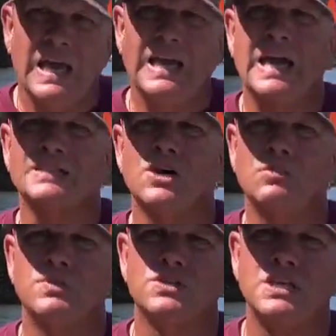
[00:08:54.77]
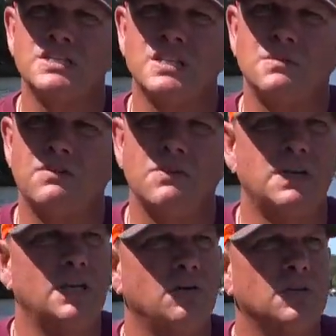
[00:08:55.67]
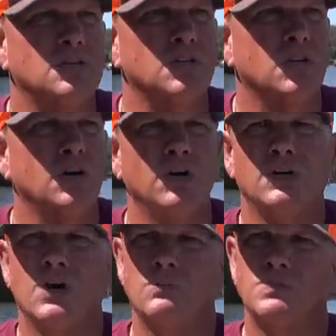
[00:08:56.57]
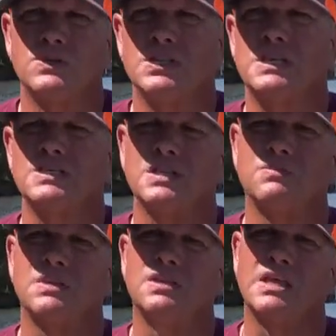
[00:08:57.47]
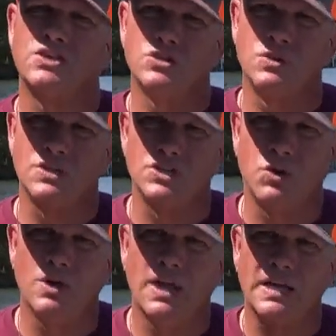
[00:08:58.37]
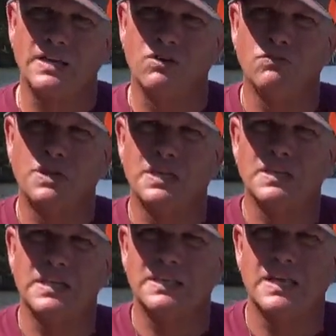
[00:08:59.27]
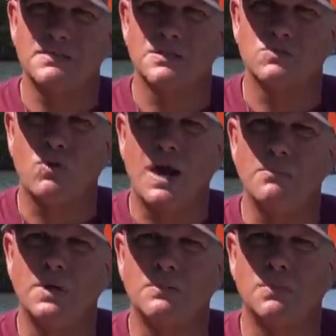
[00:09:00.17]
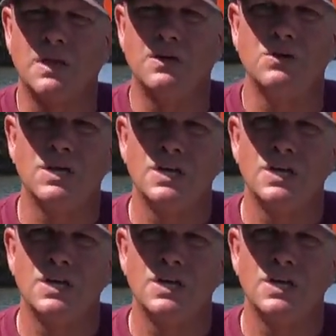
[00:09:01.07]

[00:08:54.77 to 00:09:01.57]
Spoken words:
Hey guys, I hope you've seen something in the video that you learned. Hope you've seen something that you enjoyed. Hey, don't forget to hit that subscribe button below.